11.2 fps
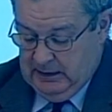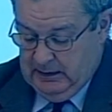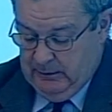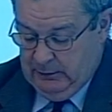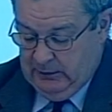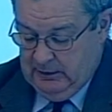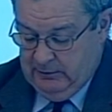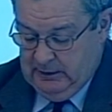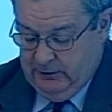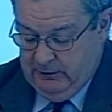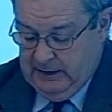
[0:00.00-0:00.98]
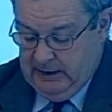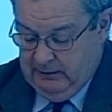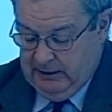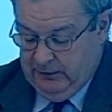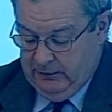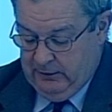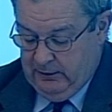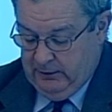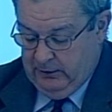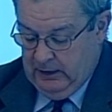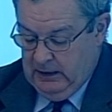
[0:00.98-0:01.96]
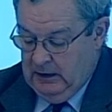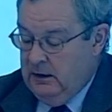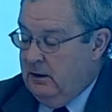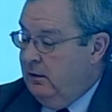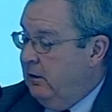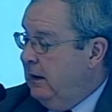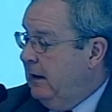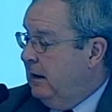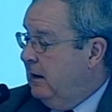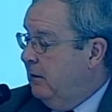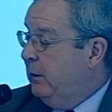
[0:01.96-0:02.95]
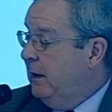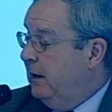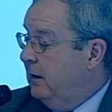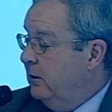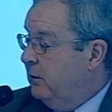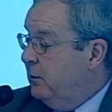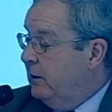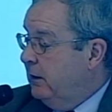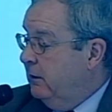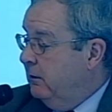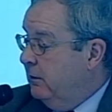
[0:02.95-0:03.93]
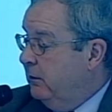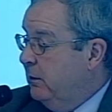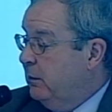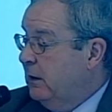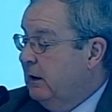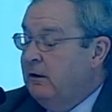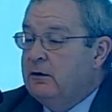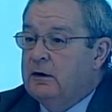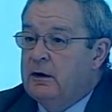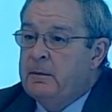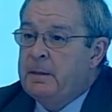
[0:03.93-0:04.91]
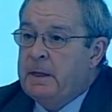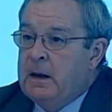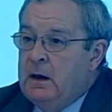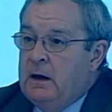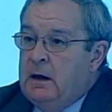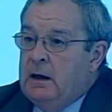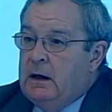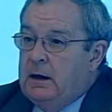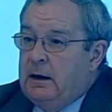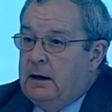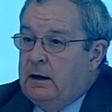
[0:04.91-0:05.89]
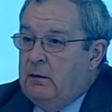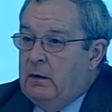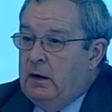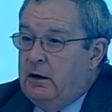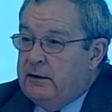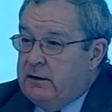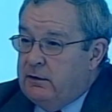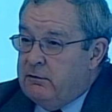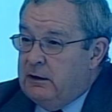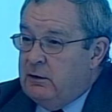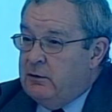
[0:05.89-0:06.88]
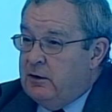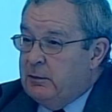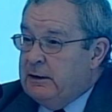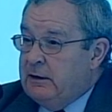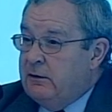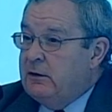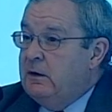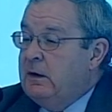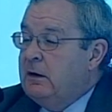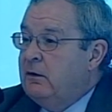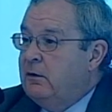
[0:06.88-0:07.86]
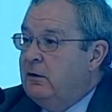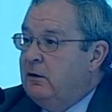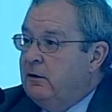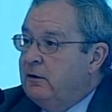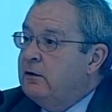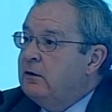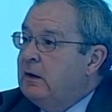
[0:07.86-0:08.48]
served in training restaurants, or airline pilots working on a simulator. Are these really workplace learning or not?